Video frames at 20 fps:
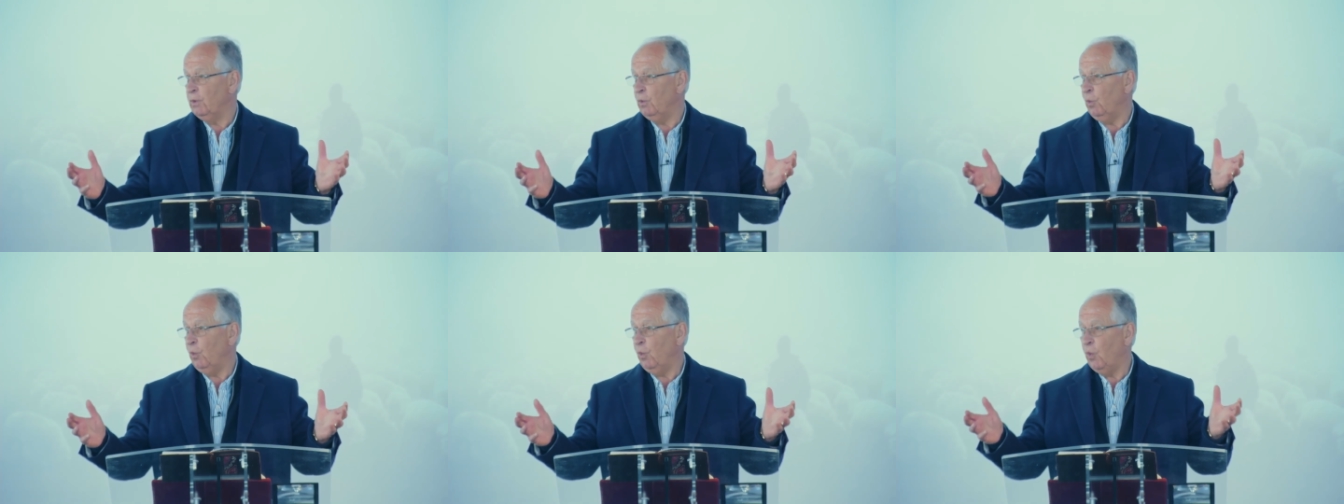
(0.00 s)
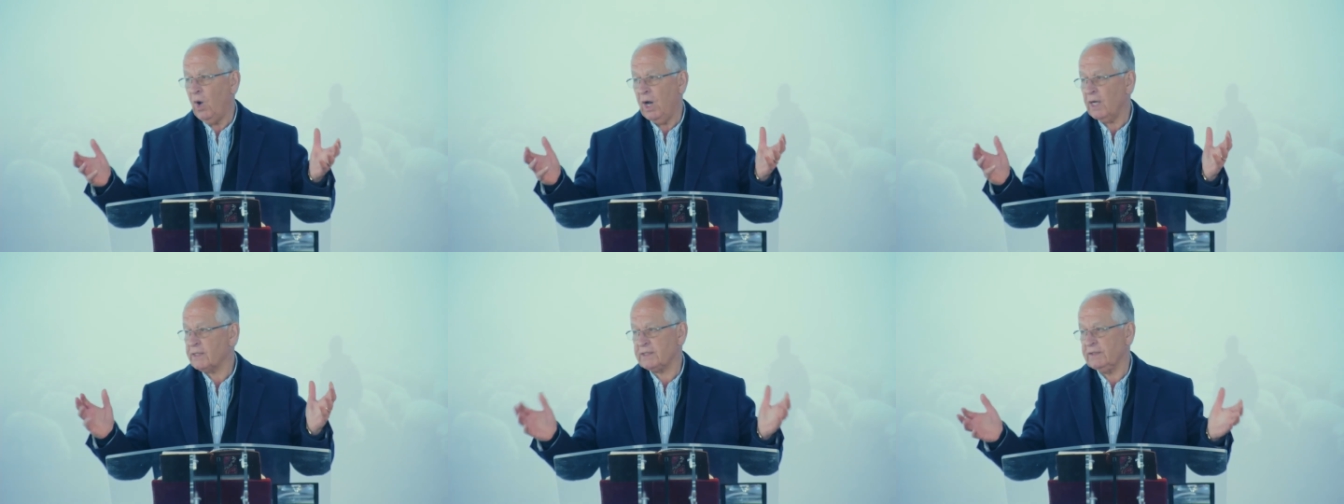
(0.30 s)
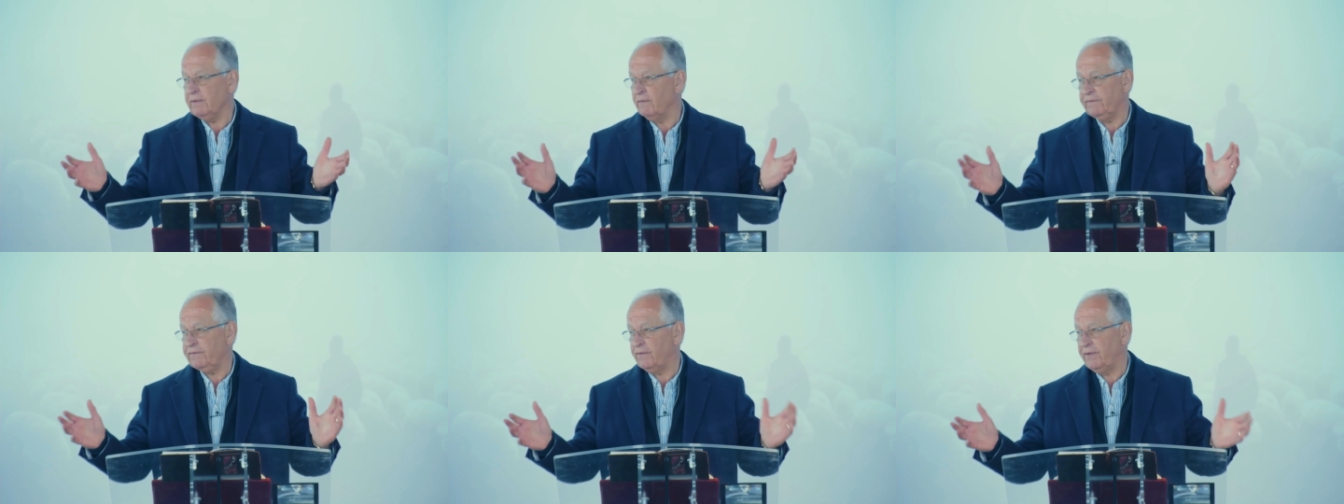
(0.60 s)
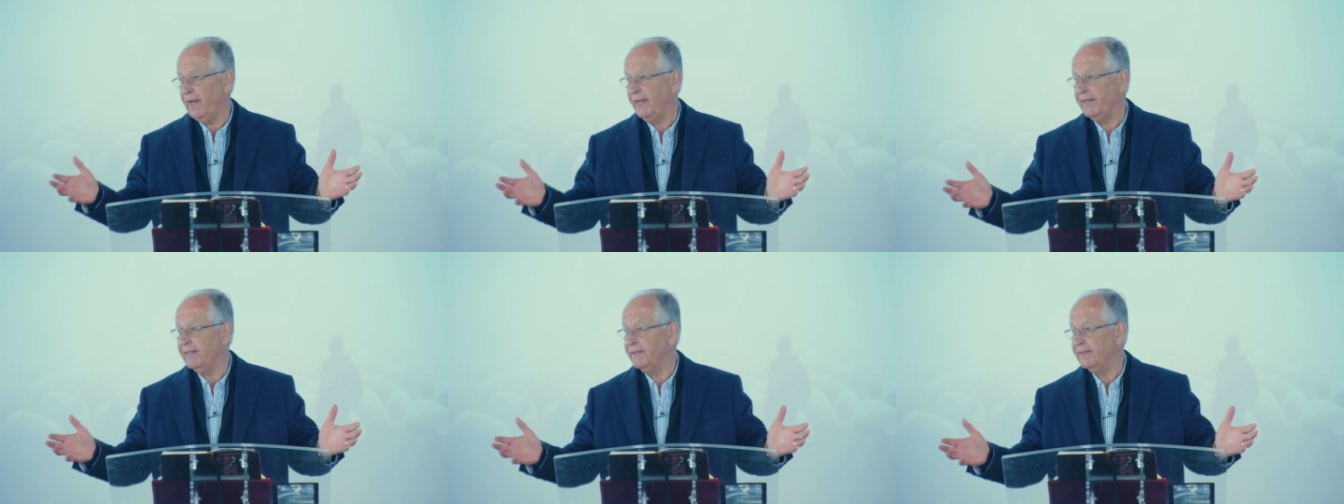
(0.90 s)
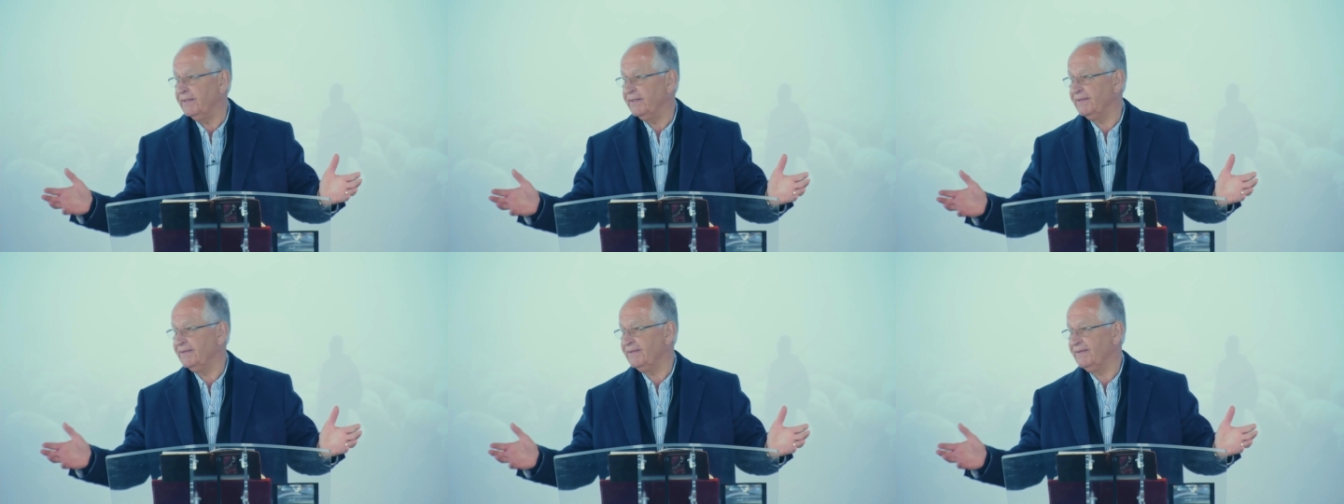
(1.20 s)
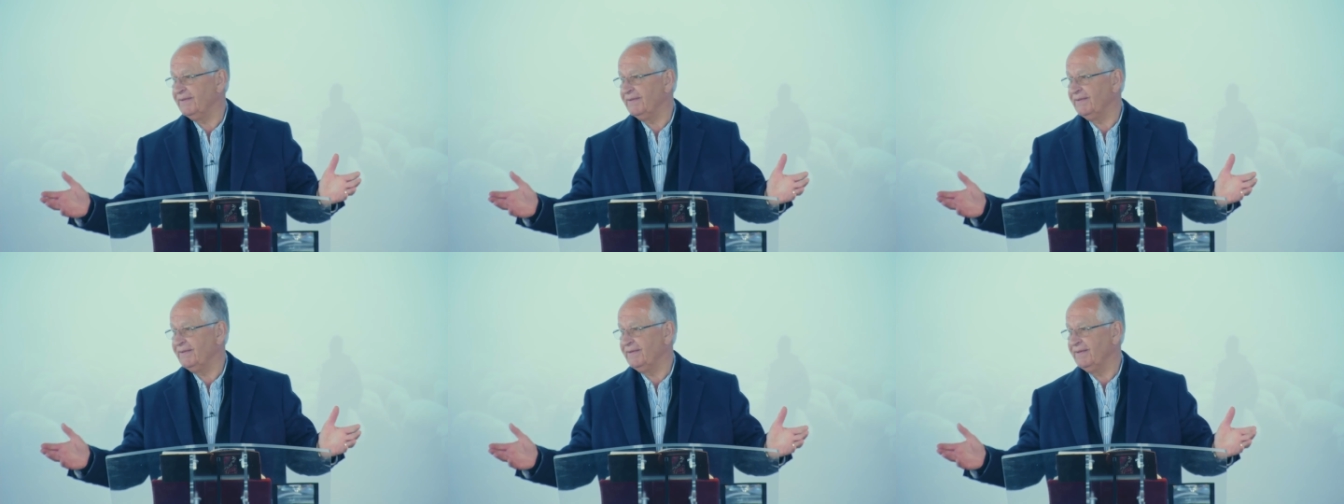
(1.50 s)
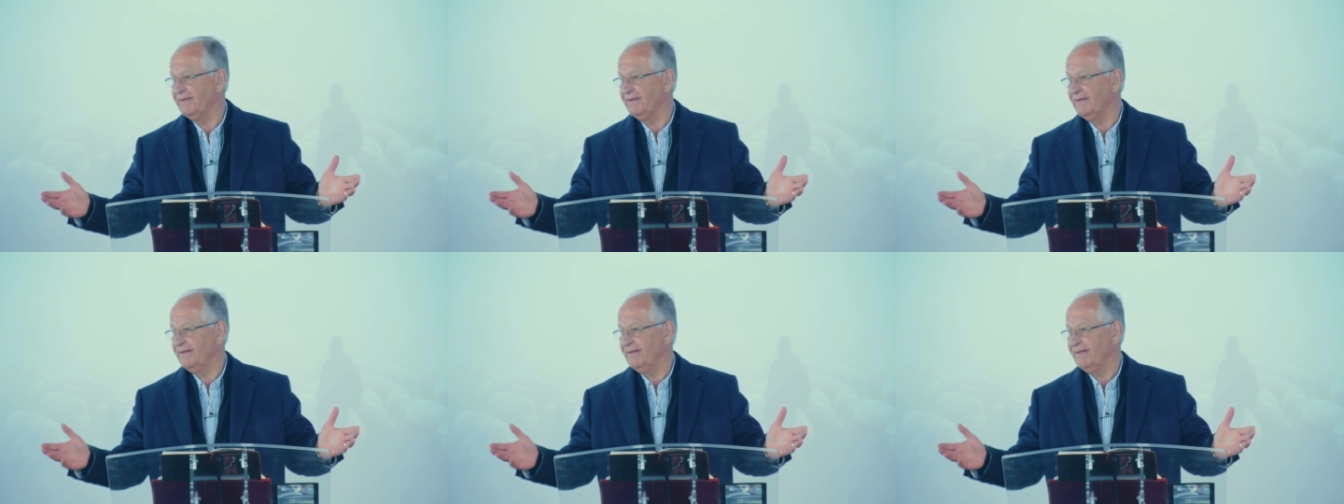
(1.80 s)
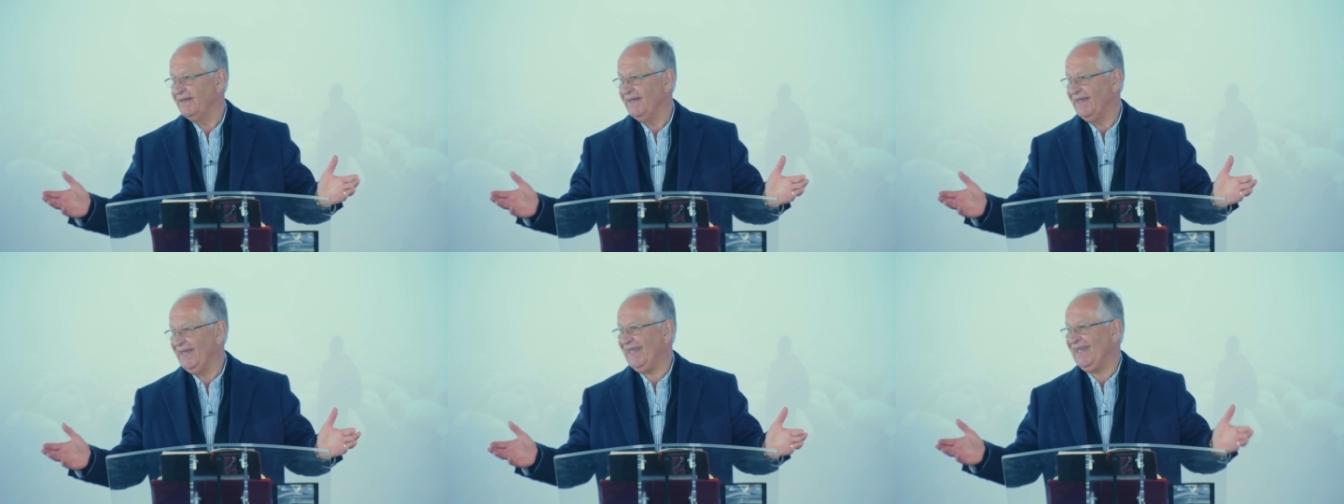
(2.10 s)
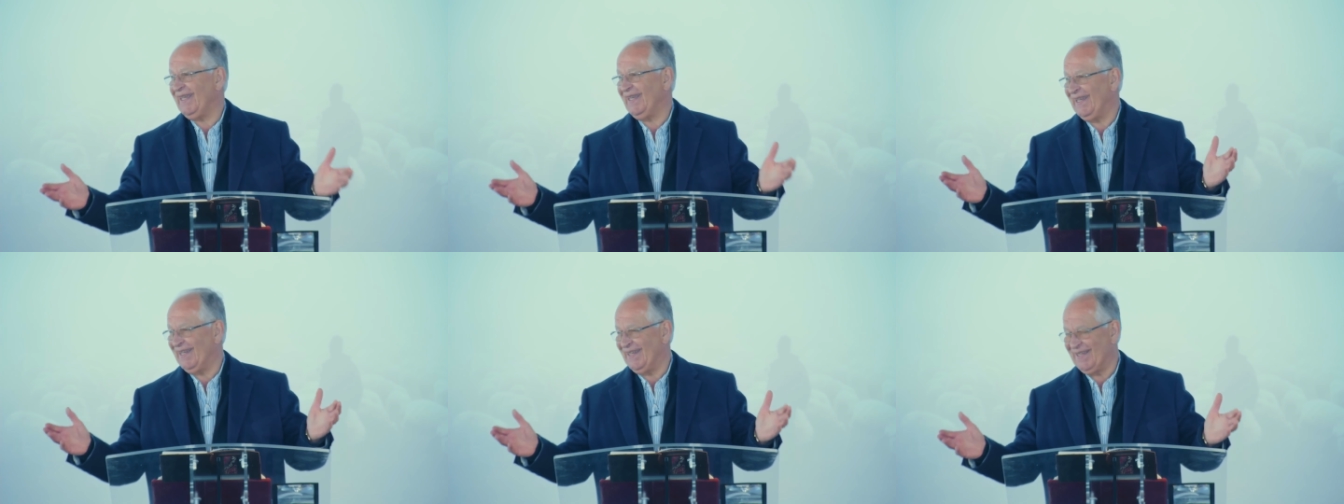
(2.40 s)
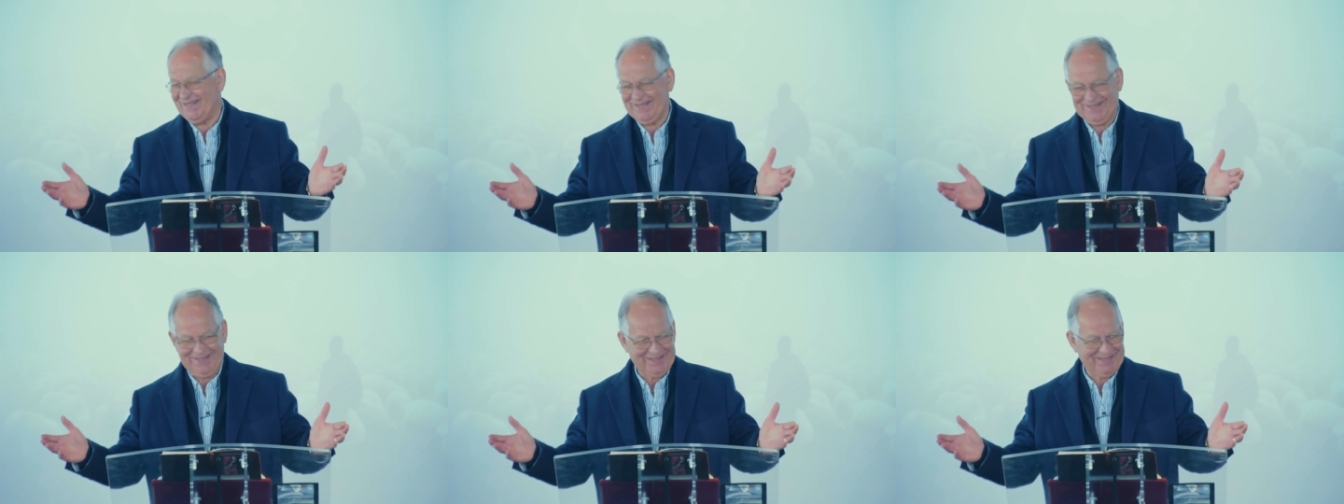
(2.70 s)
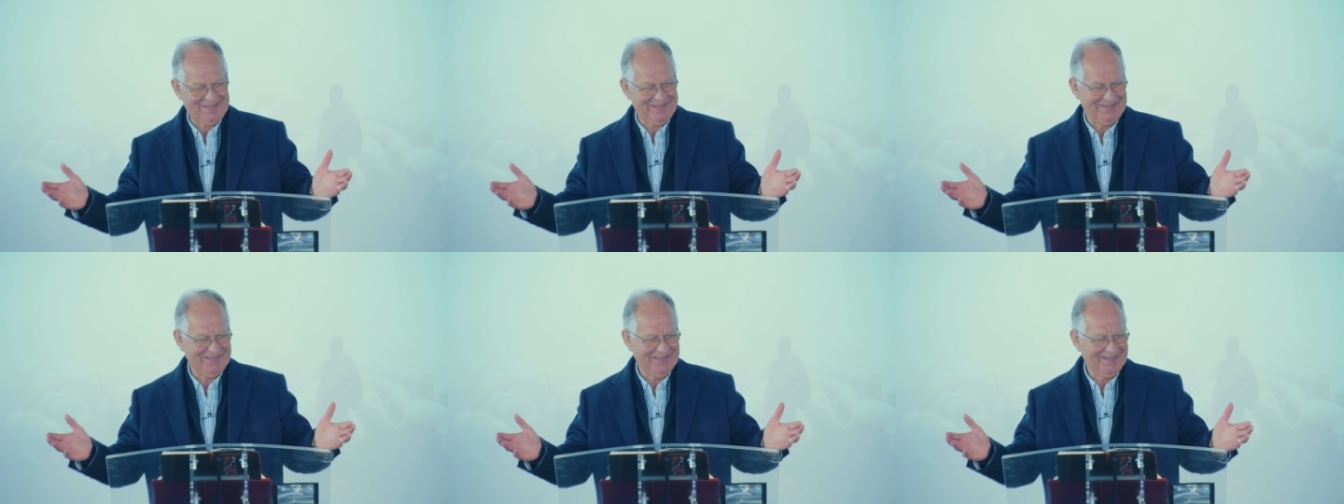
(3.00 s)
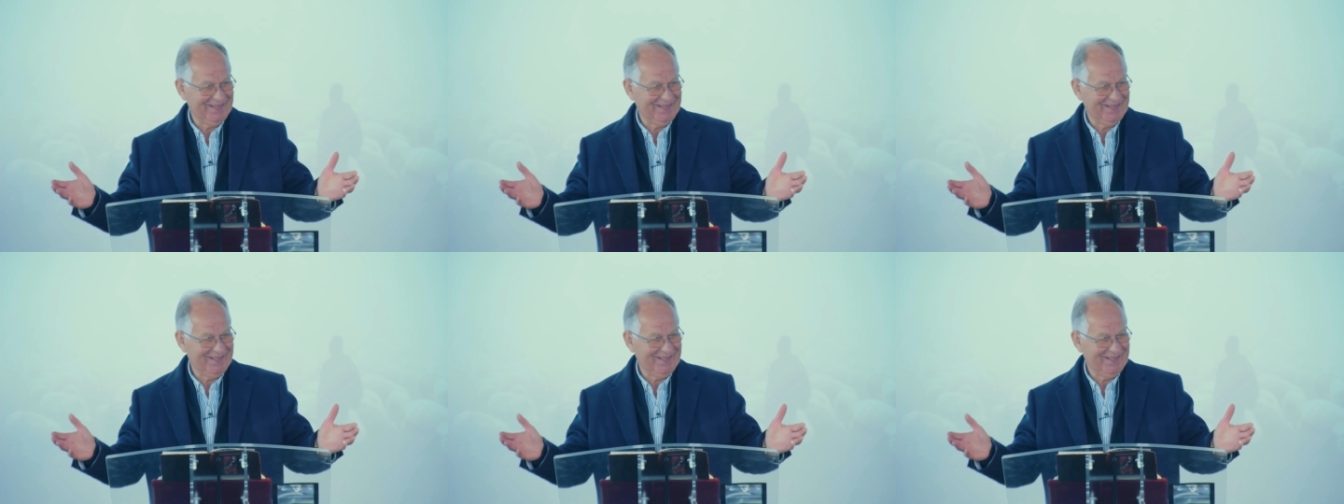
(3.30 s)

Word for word: What a friend he is.